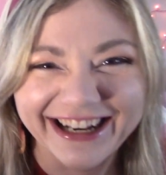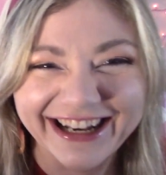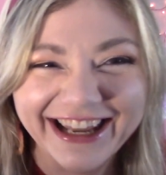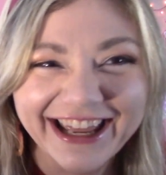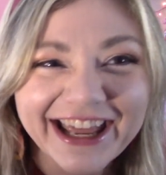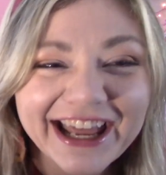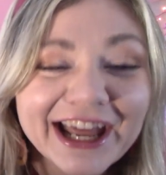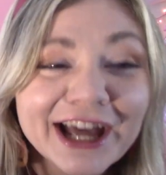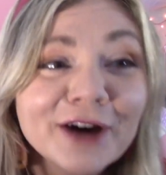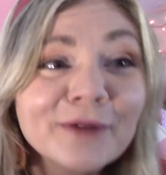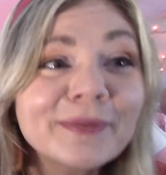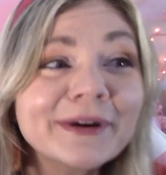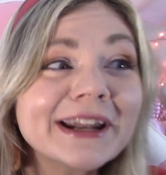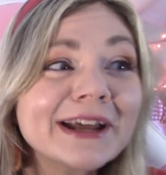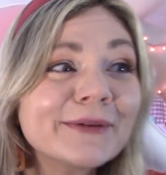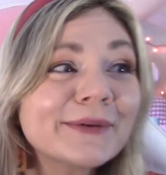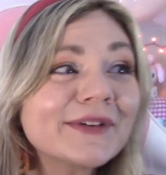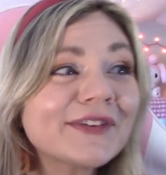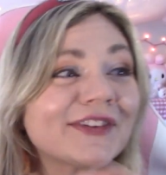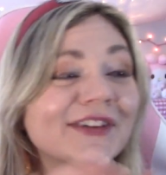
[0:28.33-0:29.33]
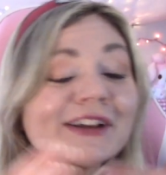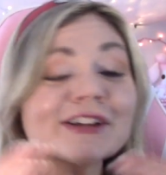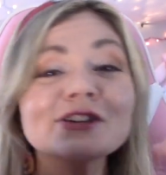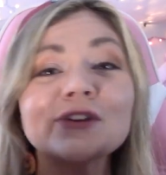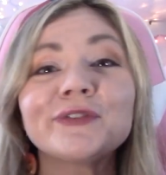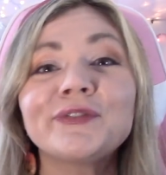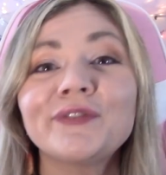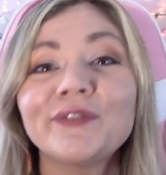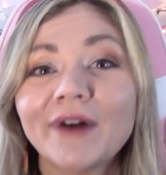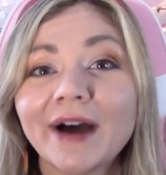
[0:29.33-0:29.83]
But it was such
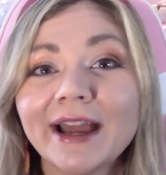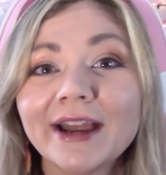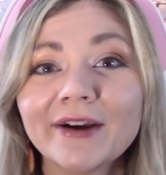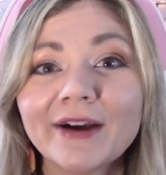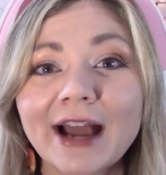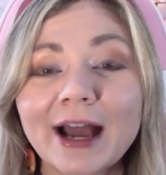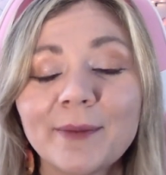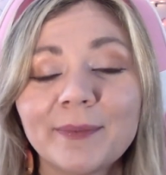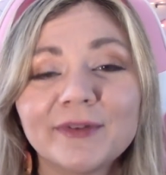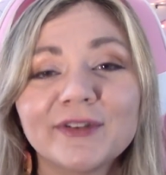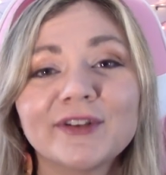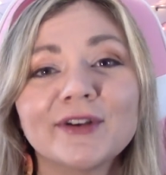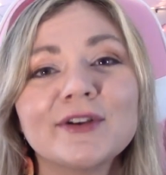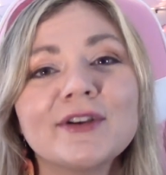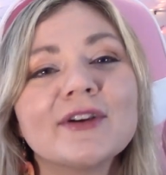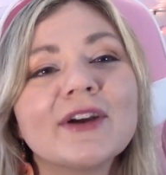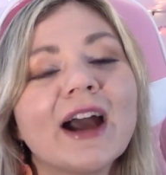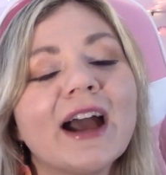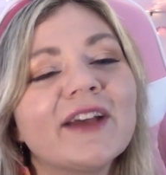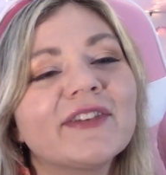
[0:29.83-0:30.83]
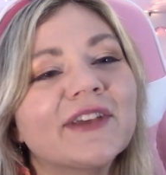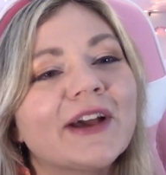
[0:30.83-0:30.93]
a fire episode, you guys.